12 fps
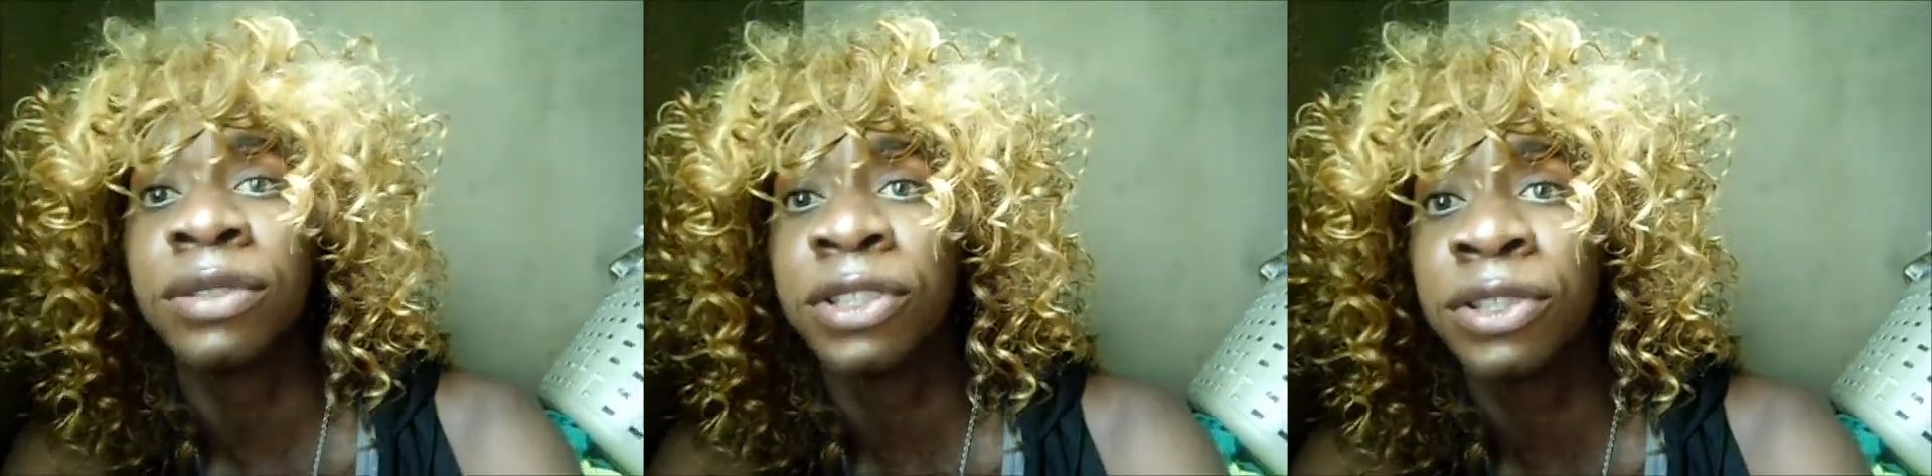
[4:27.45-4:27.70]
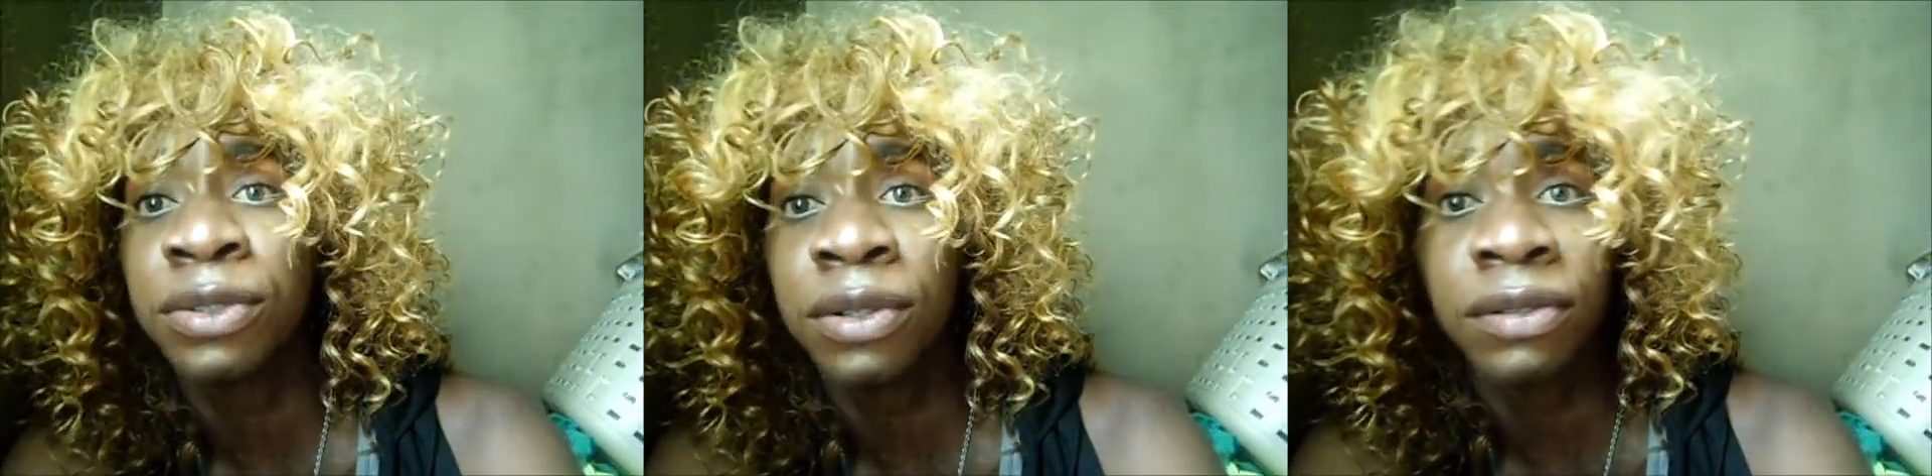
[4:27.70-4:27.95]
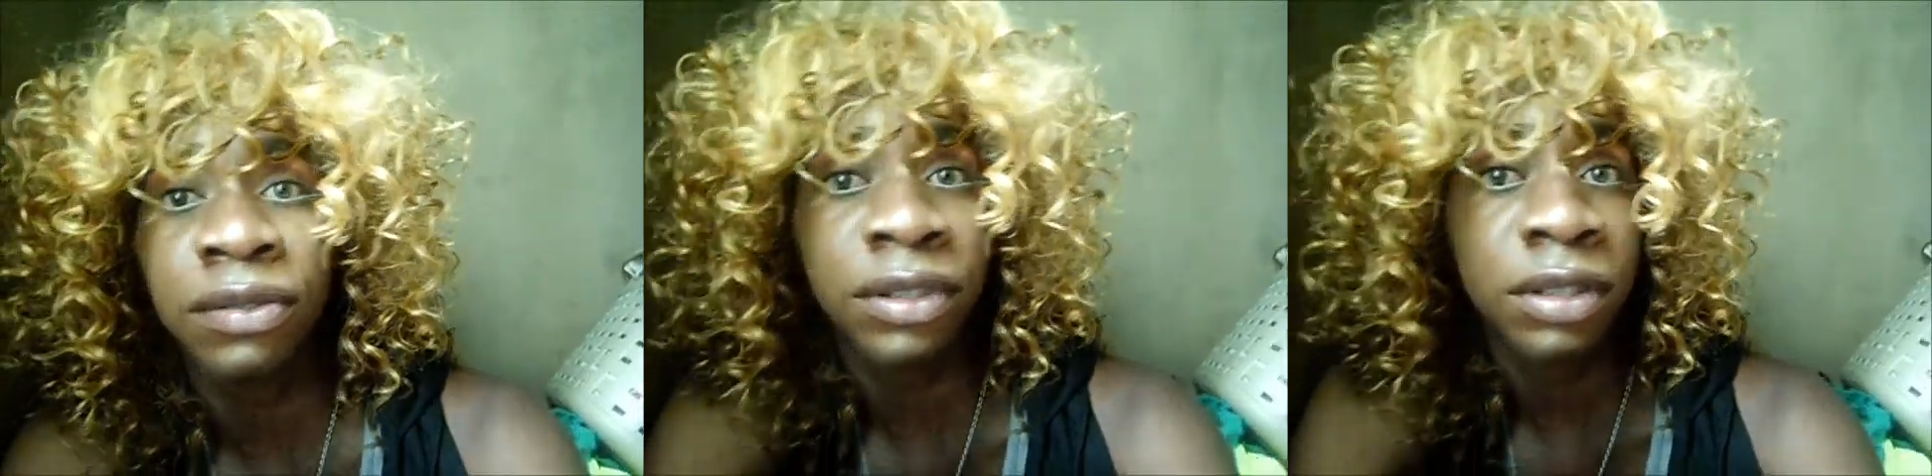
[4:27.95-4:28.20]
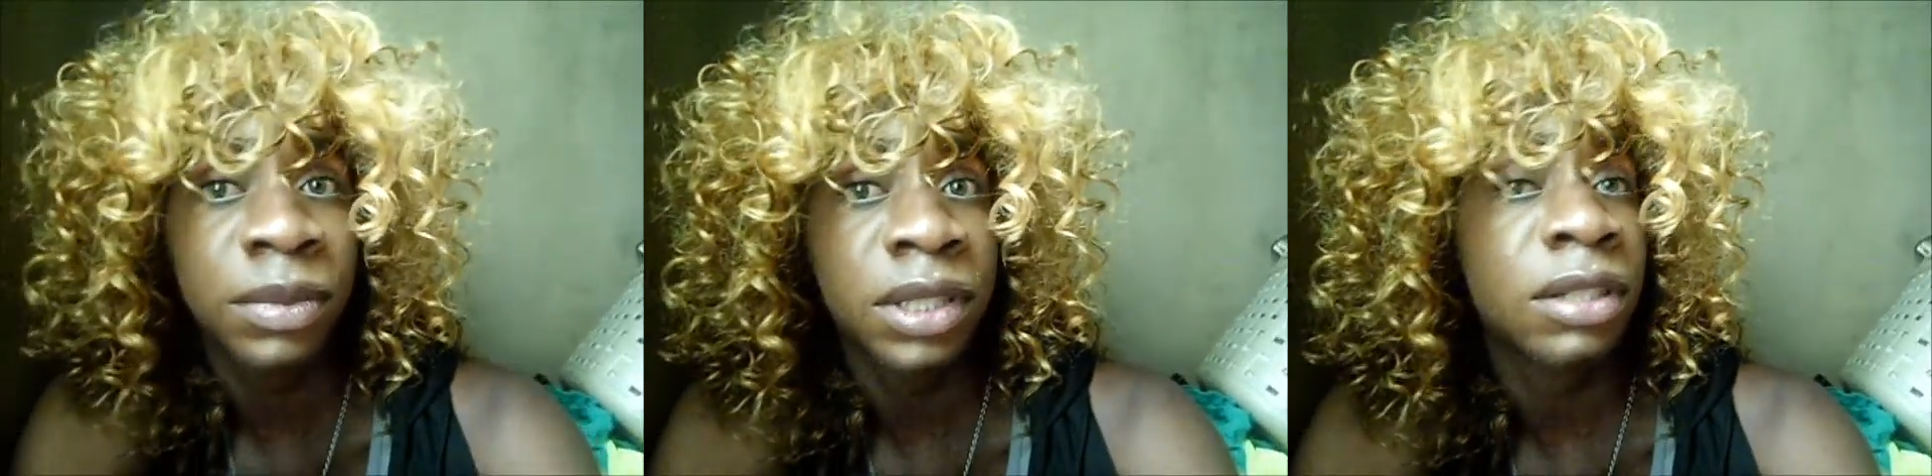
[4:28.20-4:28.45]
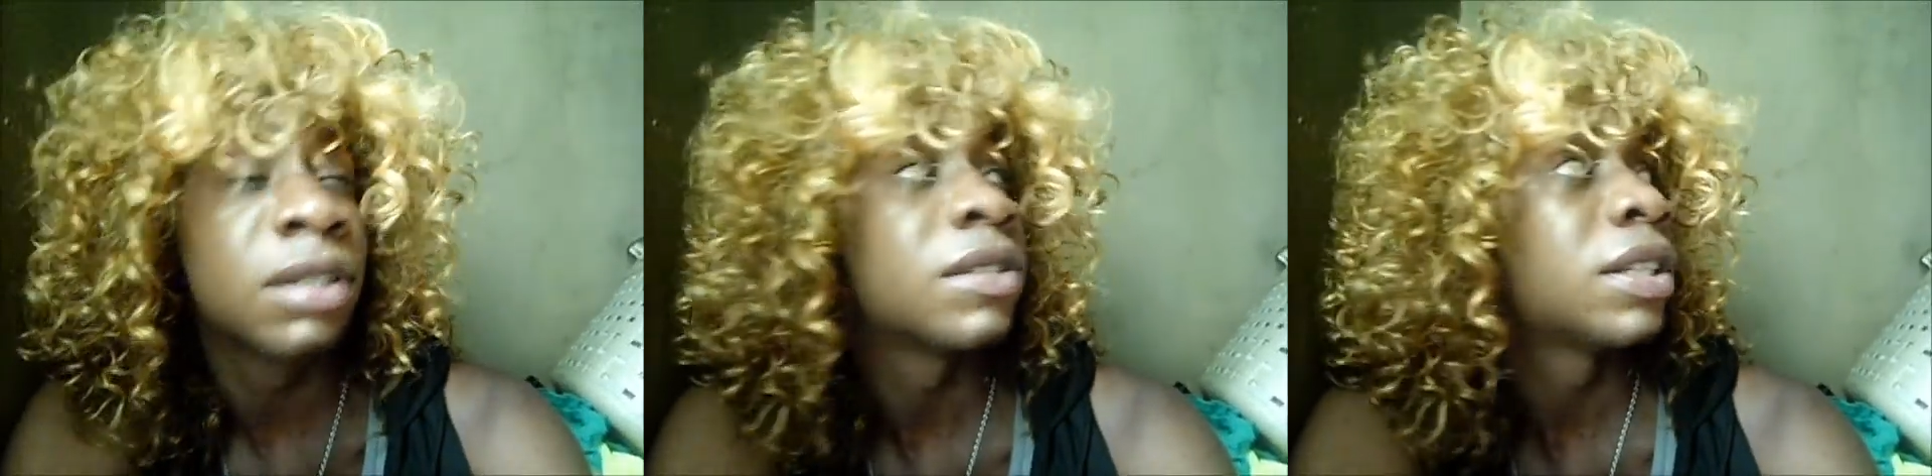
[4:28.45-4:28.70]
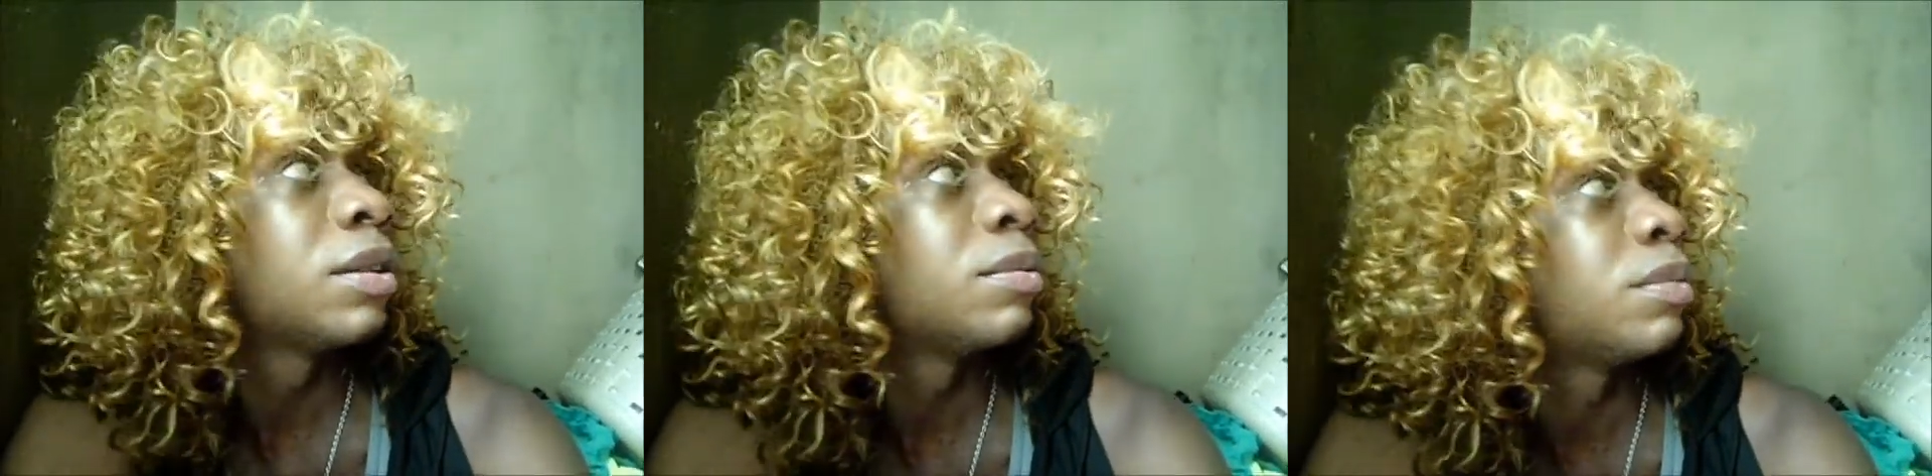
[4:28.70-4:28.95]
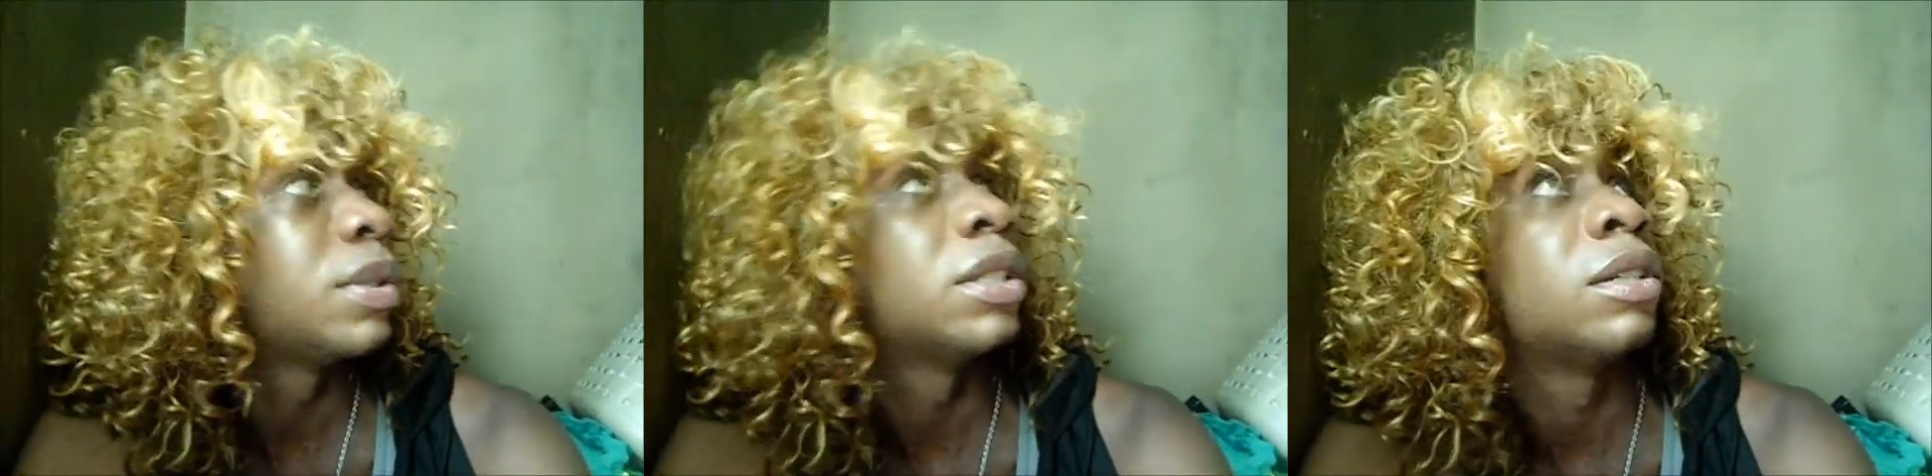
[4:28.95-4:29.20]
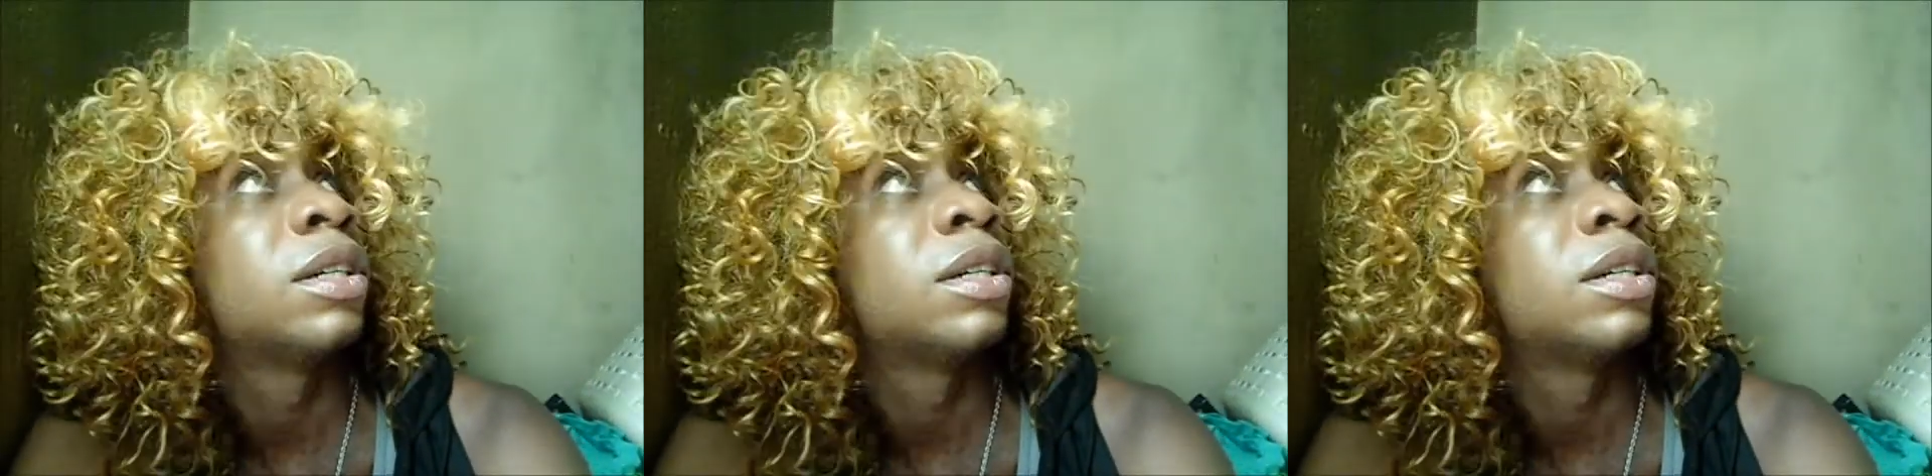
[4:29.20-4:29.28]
short films and all that. But